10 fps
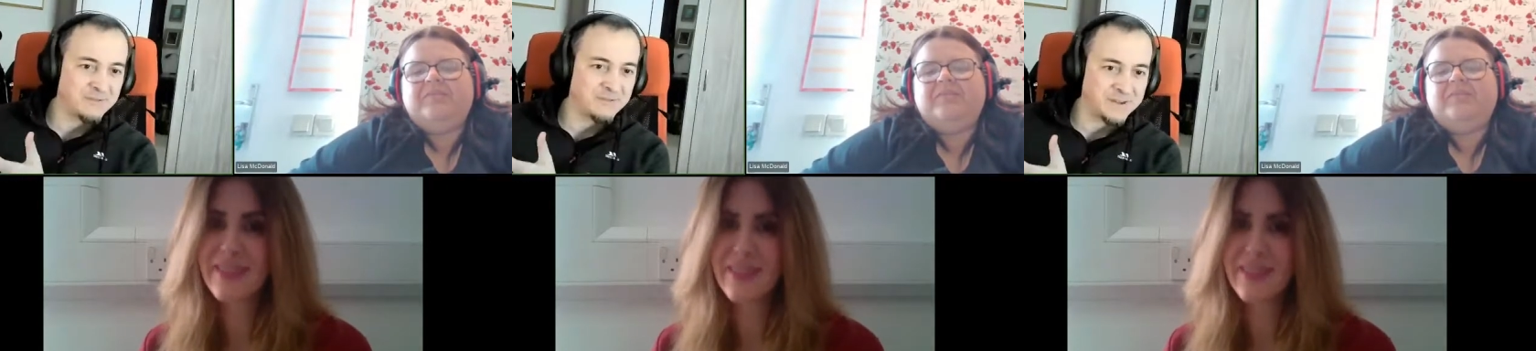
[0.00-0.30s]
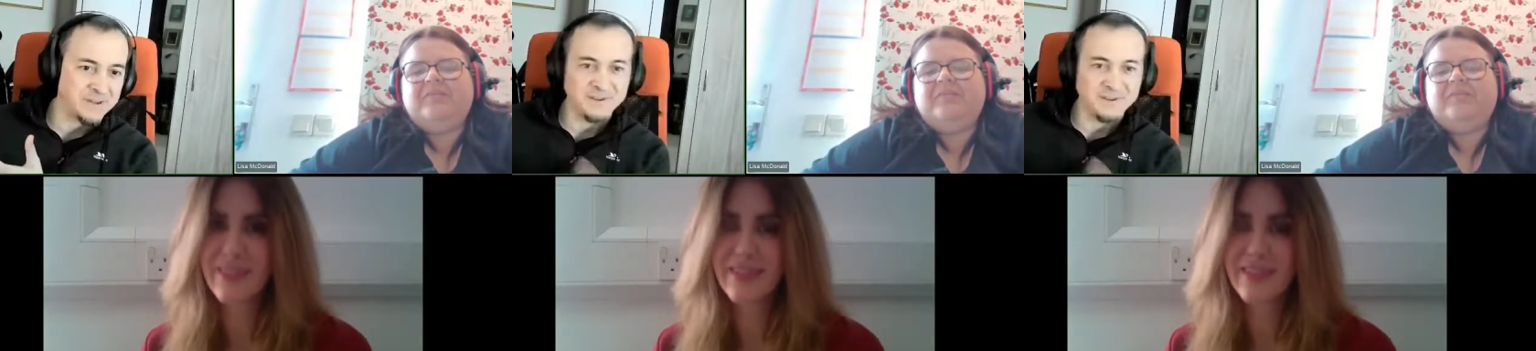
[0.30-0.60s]
Speaker 1: You're
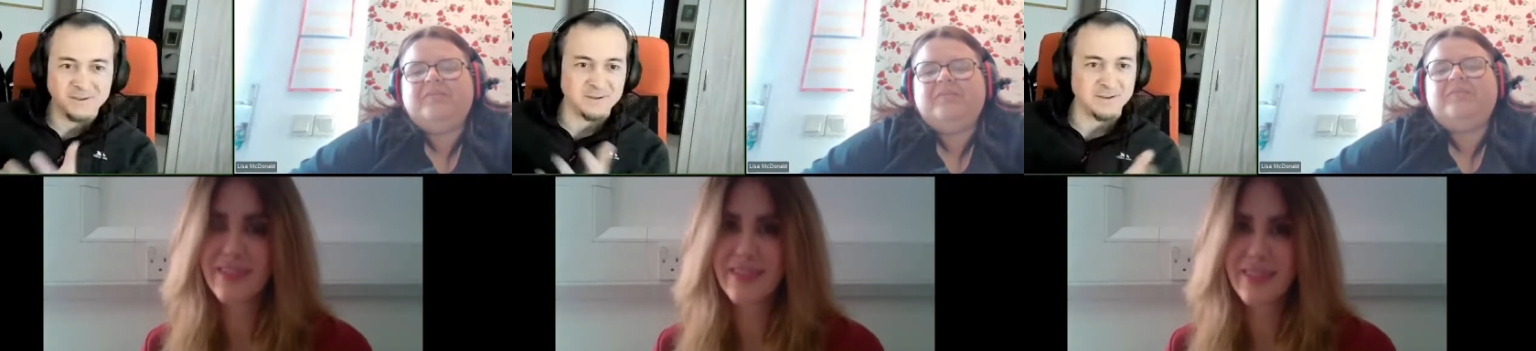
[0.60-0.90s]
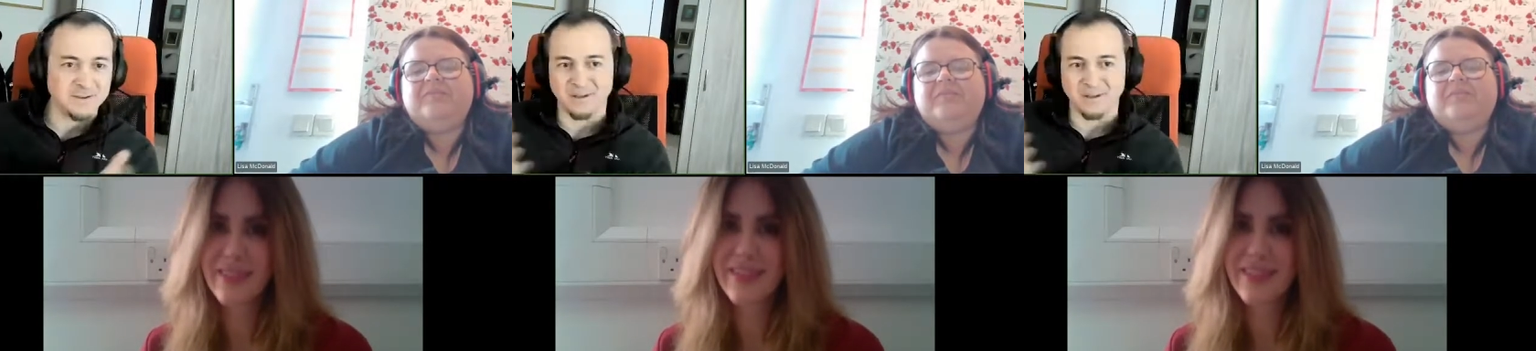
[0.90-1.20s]
like, okay,
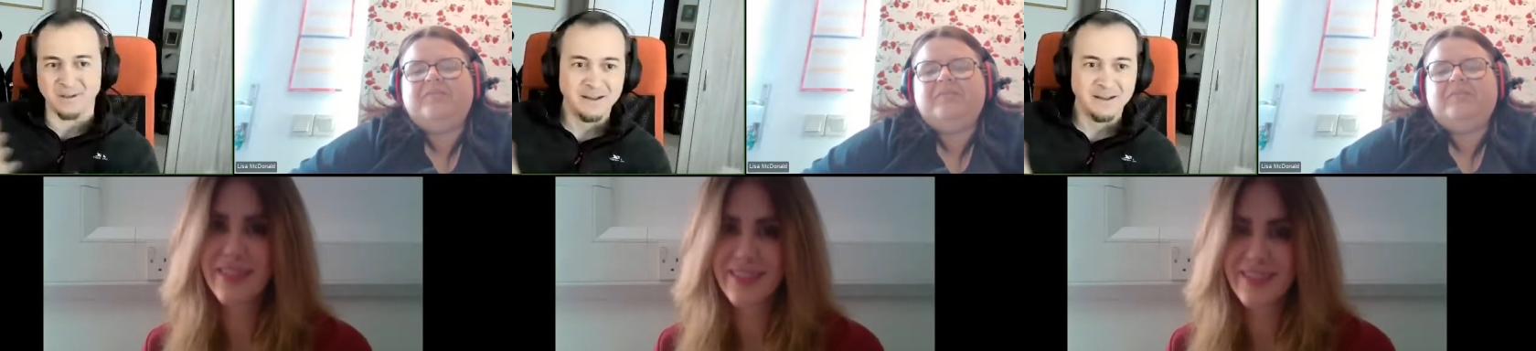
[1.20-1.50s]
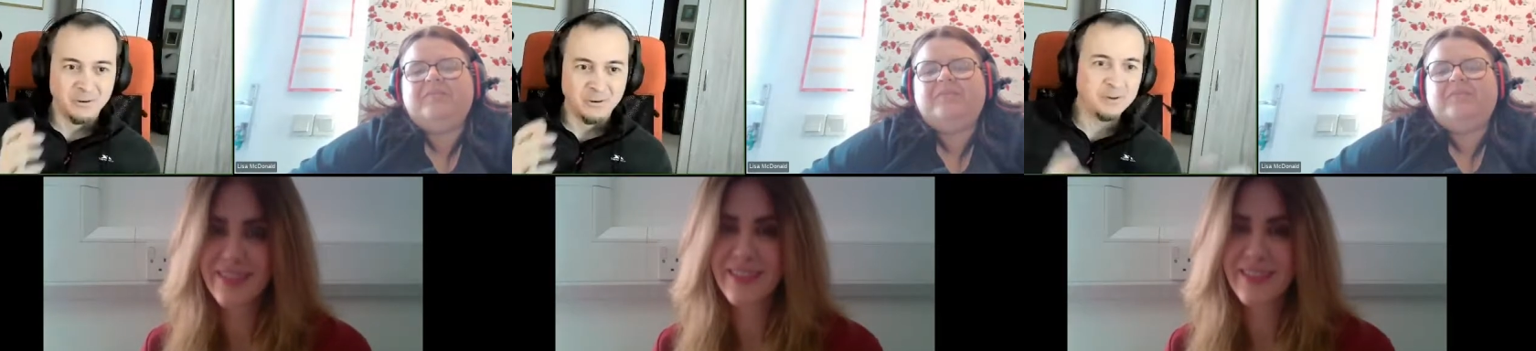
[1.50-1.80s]
where do I
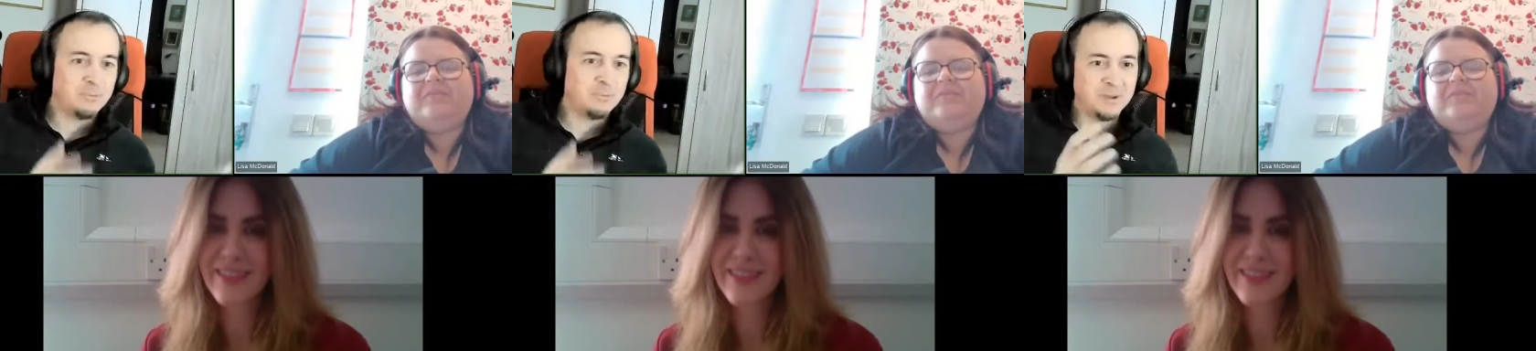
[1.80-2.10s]
pick it up from?